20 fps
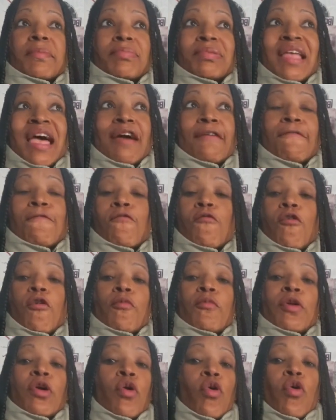the
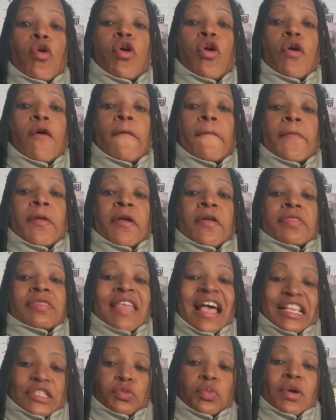platform. We all,
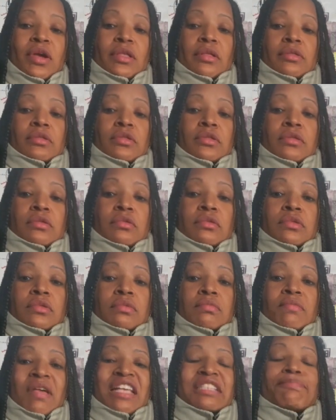that's part
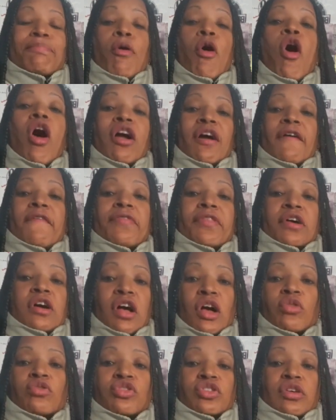of the
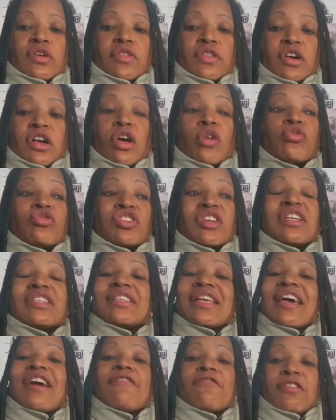culture. The culture
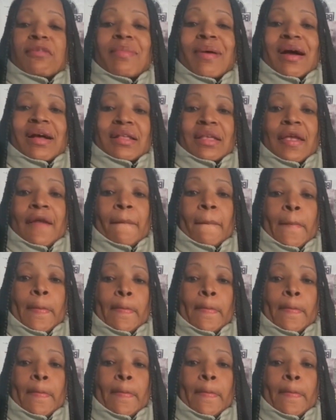is everybody.